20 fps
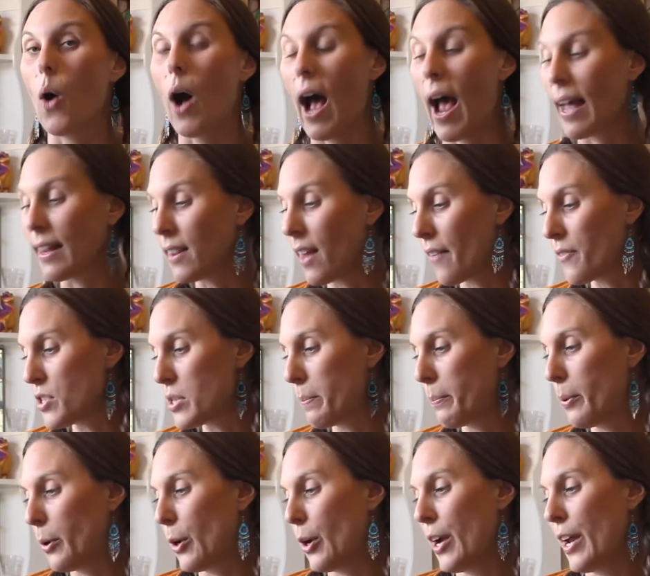I love to
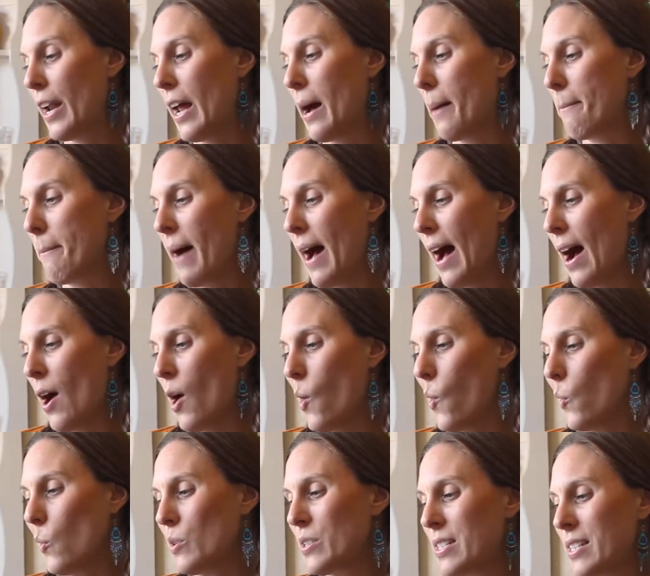put
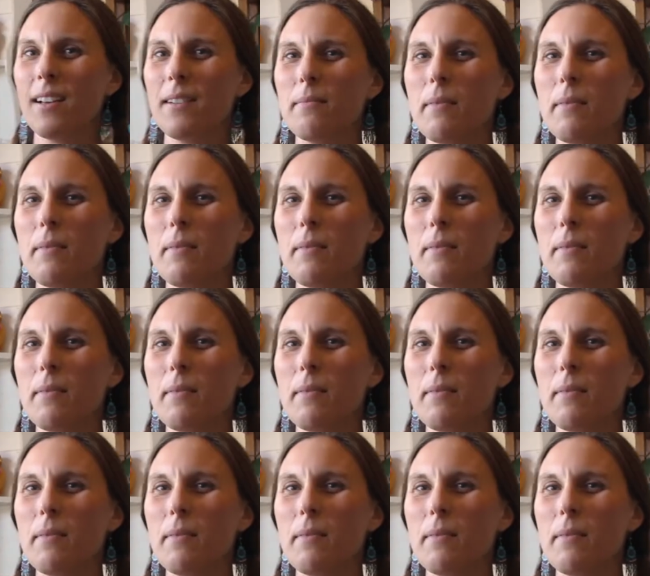about